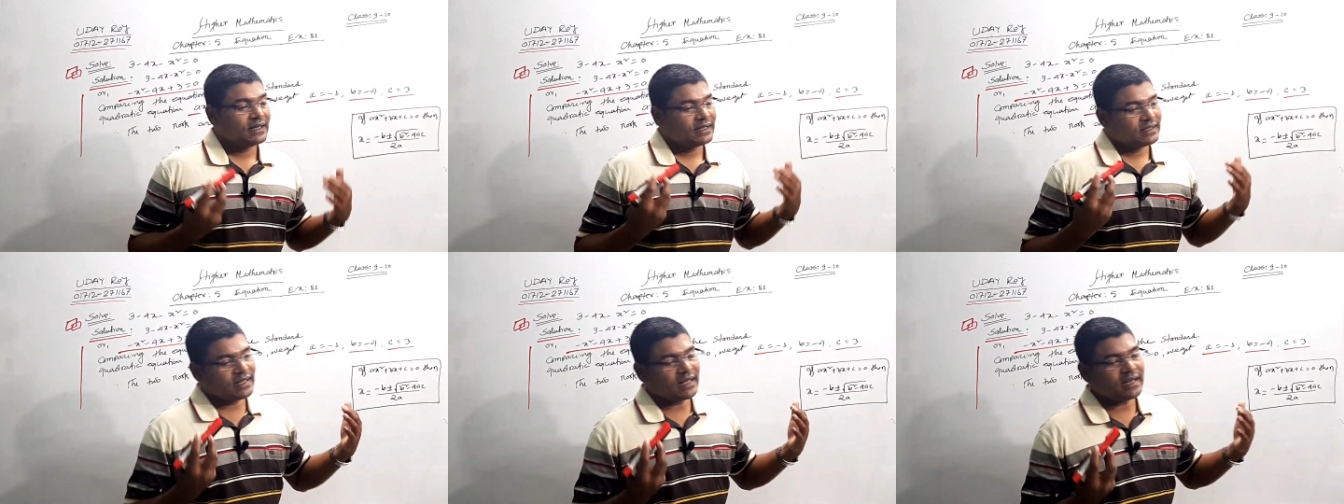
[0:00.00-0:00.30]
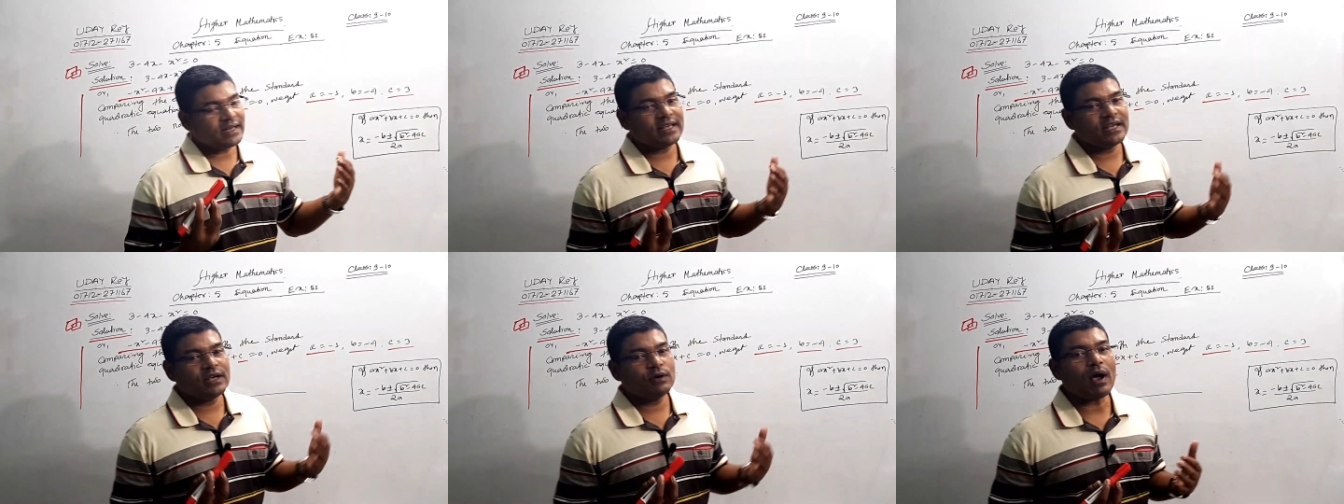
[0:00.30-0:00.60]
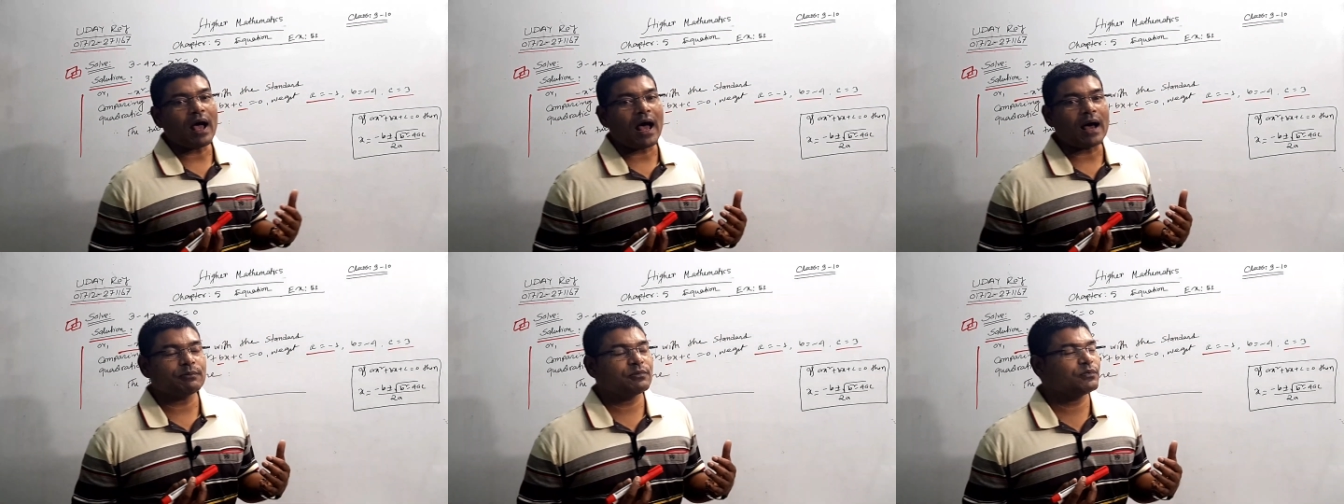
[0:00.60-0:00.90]
then you
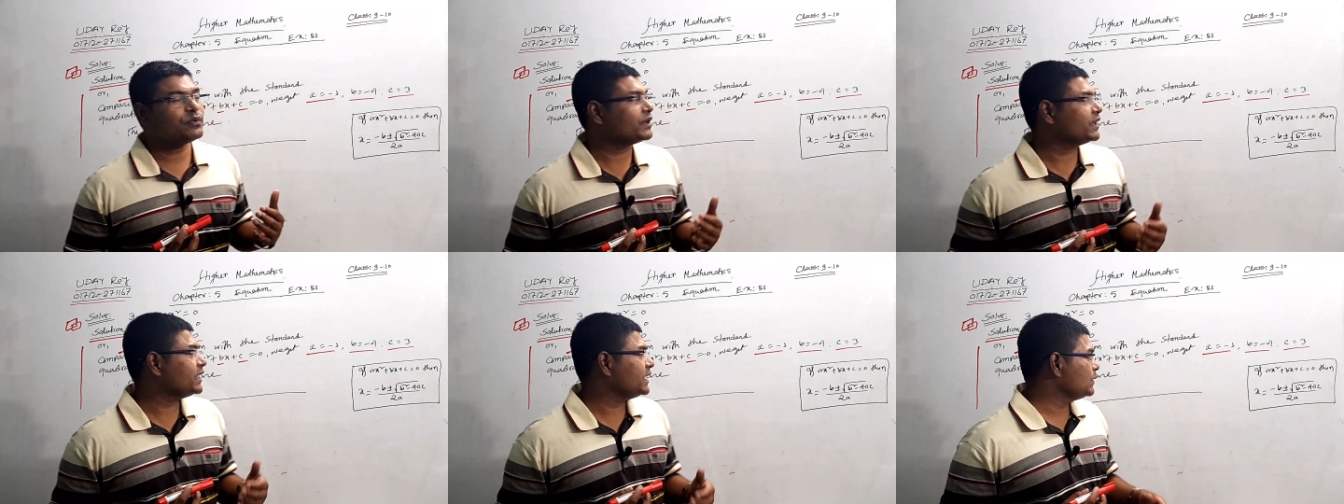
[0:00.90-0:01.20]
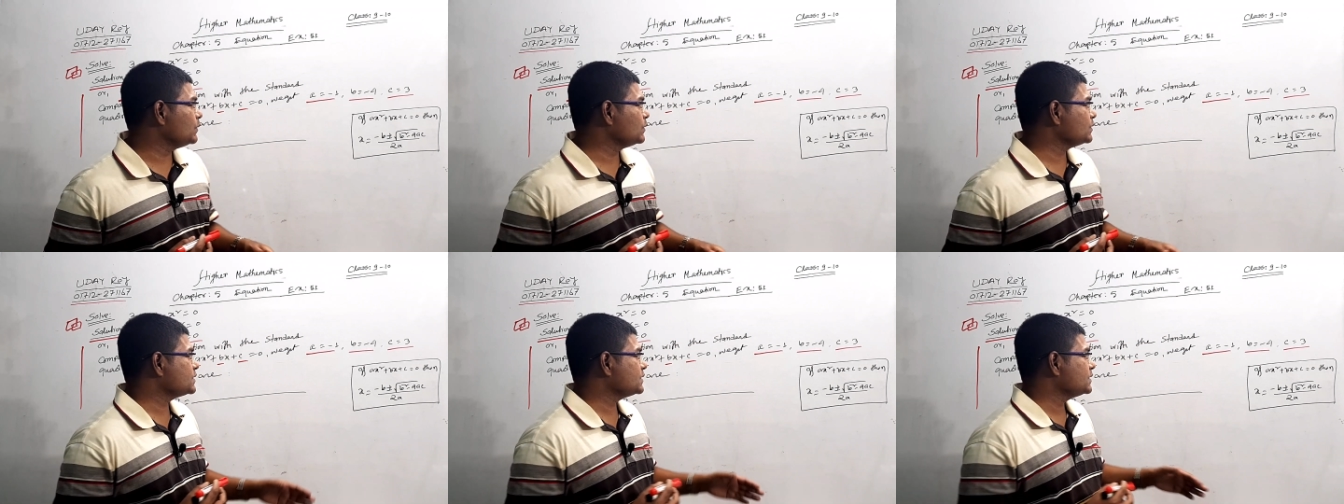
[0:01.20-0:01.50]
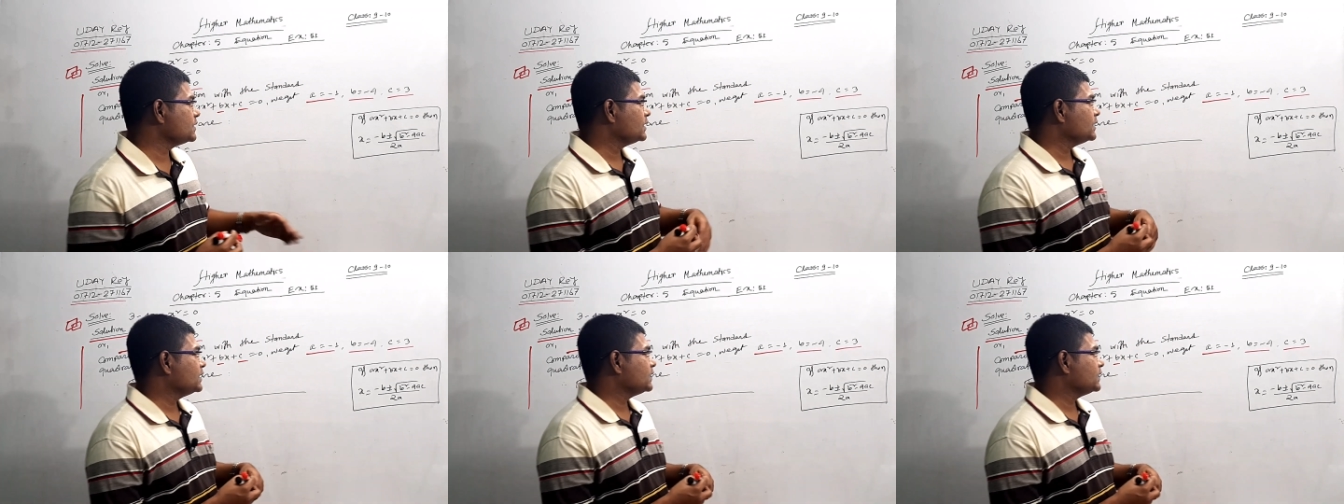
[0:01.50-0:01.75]
have to use